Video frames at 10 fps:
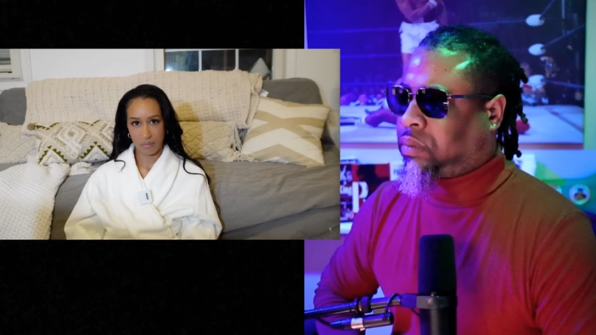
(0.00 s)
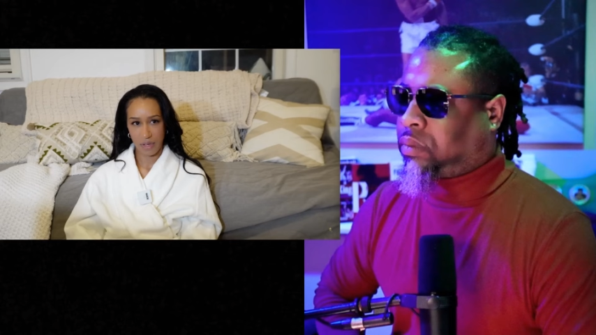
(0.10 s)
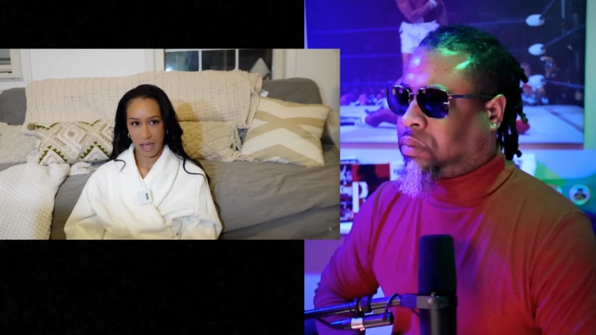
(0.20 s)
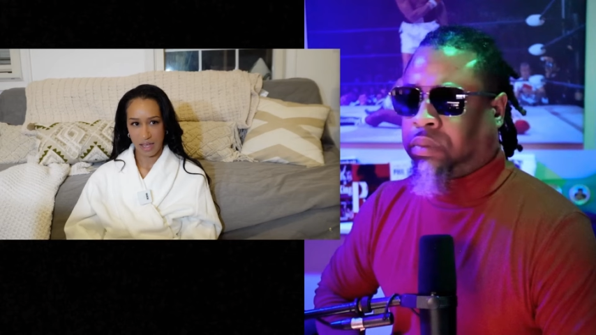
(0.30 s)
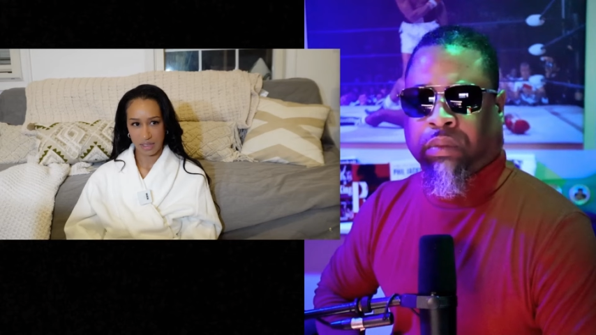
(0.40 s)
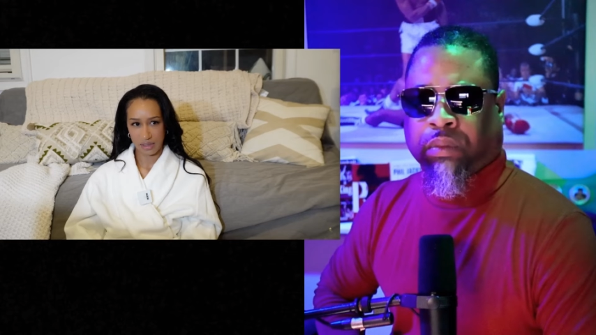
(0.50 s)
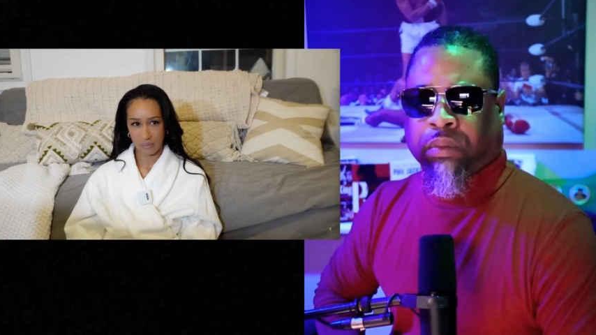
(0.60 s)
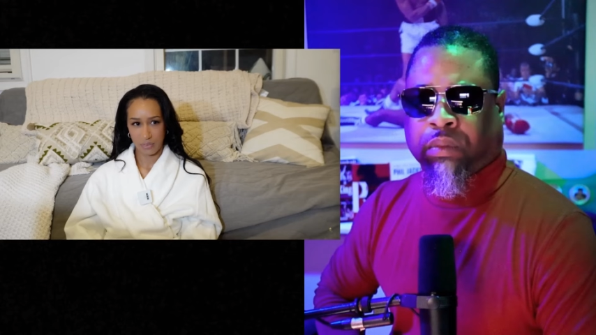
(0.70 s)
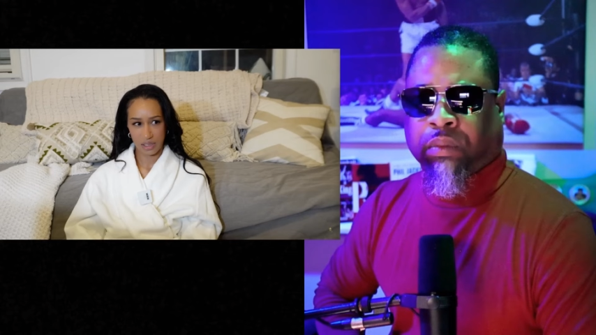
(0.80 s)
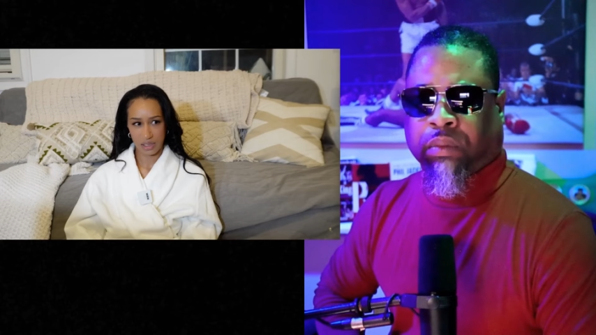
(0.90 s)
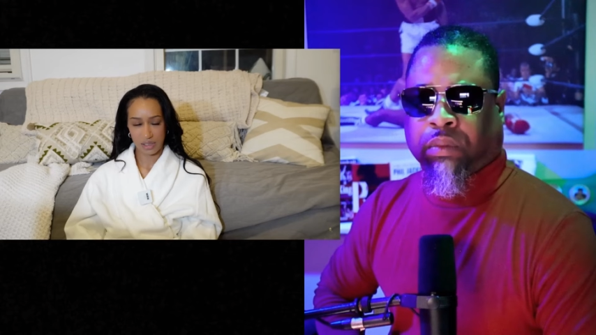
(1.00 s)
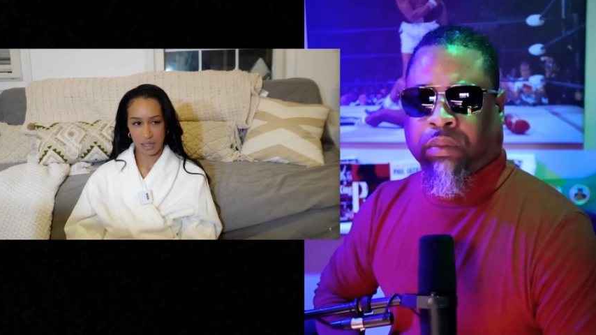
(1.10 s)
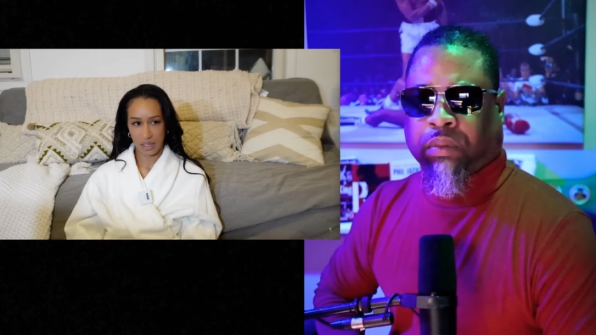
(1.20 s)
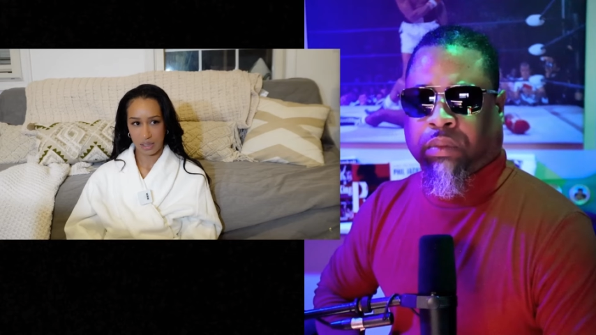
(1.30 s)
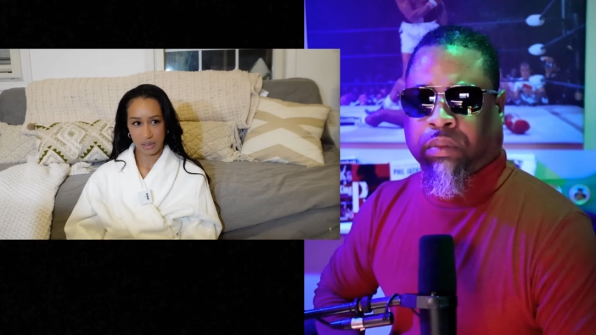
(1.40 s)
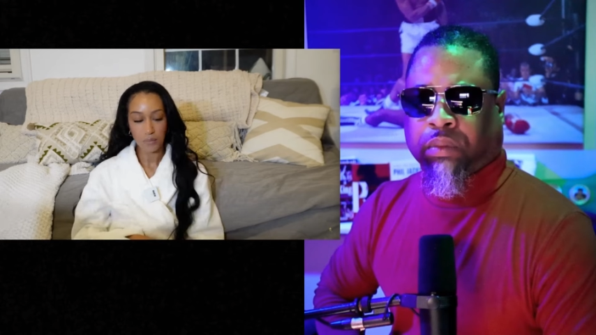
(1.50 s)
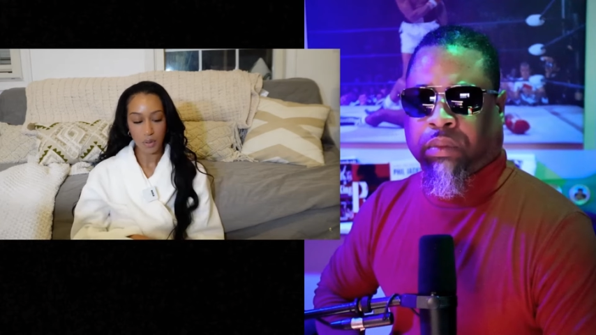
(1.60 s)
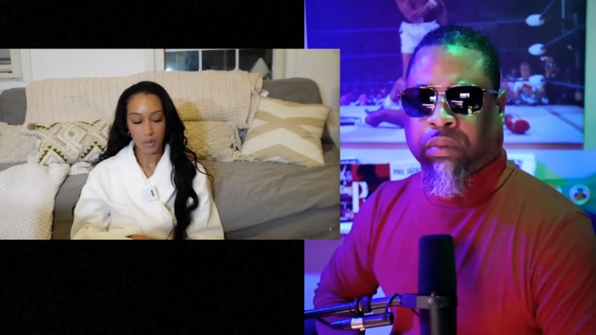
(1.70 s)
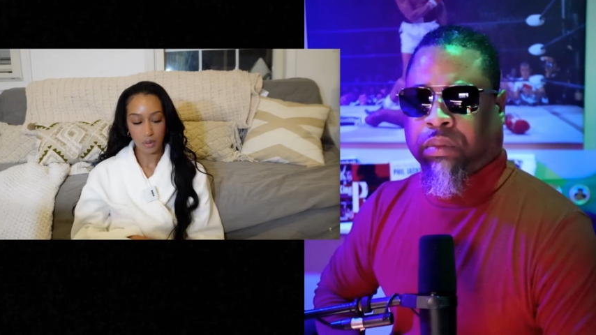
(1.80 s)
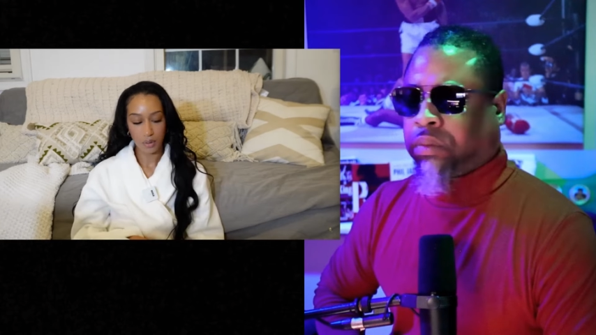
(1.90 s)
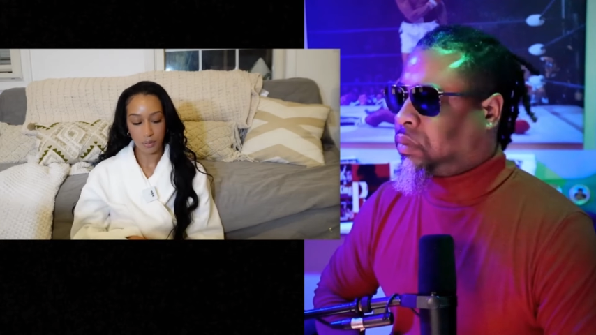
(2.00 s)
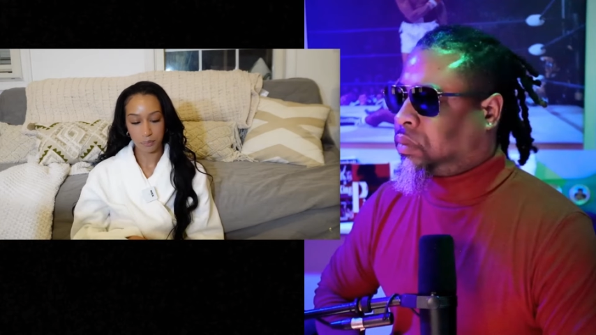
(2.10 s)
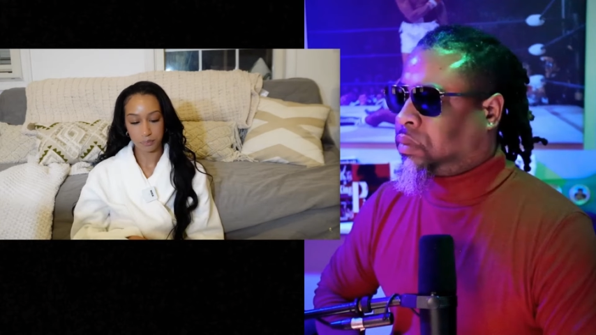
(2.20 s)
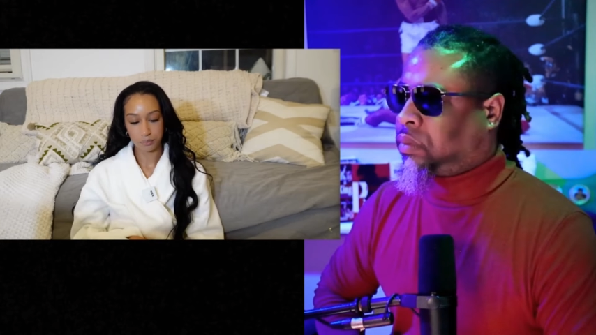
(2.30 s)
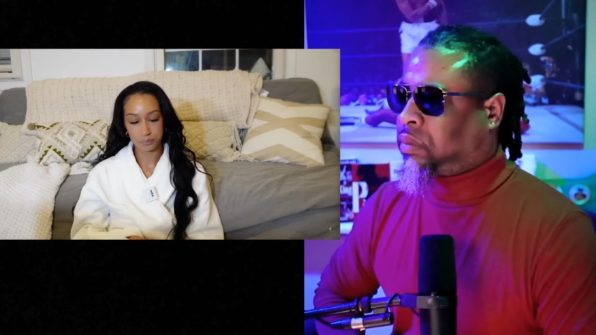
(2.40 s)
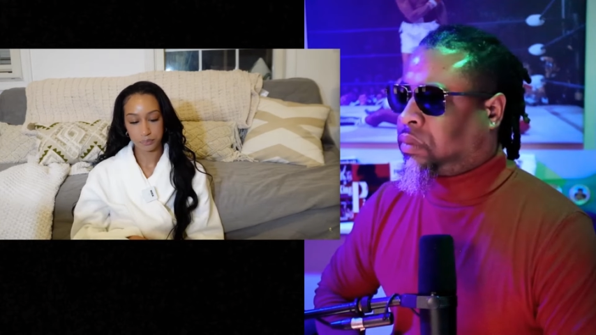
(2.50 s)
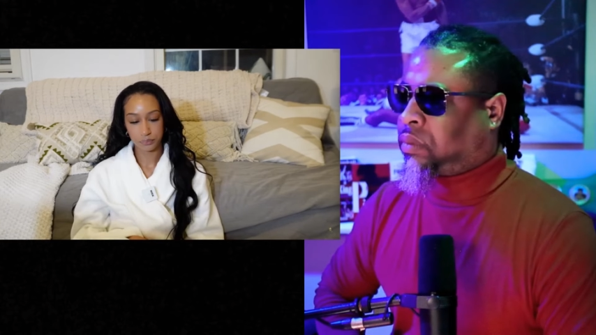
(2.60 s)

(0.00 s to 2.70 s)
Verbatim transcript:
Speaker 1: past some of these things. Um,